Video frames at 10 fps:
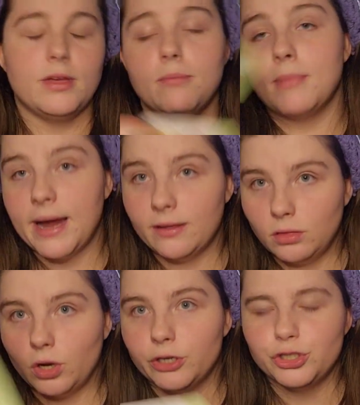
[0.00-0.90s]
my
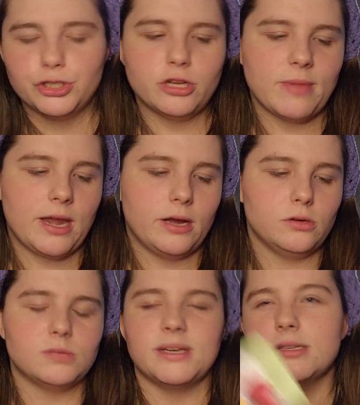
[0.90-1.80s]
larger
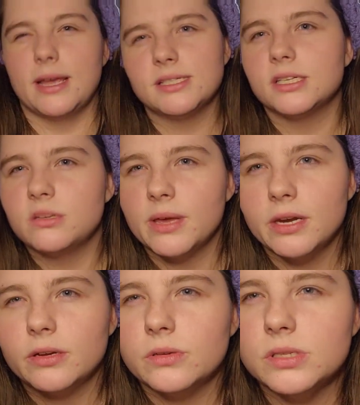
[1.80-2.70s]
tomatoes, my slicing
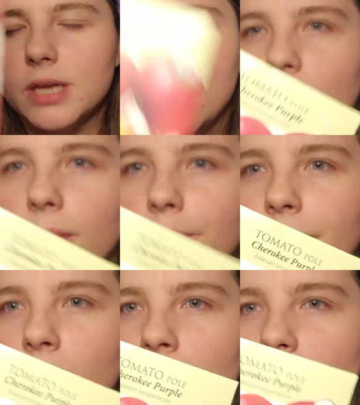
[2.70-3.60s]
tomatoes,
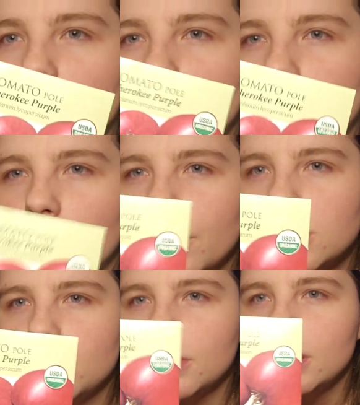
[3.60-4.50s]
are going
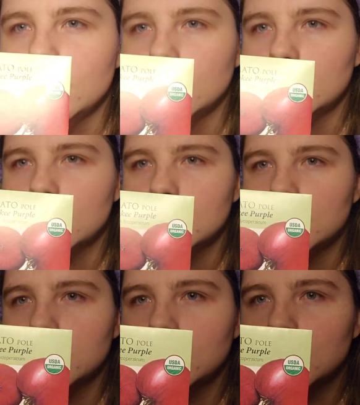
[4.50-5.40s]
to be
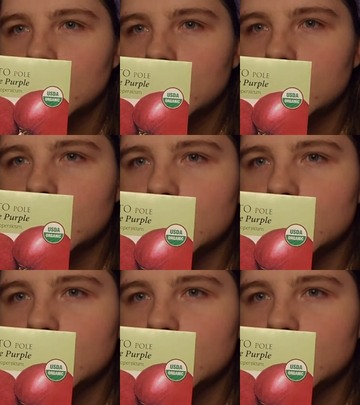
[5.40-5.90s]
the